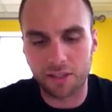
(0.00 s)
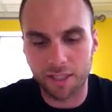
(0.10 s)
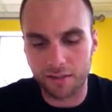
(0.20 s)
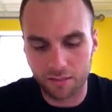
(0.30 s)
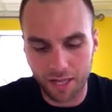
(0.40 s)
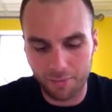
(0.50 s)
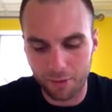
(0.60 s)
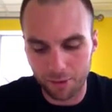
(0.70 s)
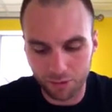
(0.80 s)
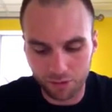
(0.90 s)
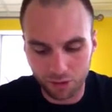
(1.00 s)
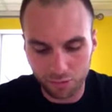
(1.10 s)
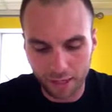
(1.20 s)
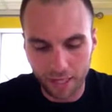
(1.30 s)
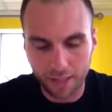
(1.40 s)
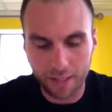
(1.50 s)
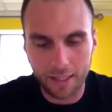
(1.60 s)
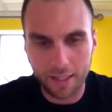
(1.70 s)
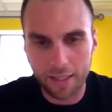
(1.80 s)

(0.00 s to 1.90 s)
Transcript: to get 10 million results back.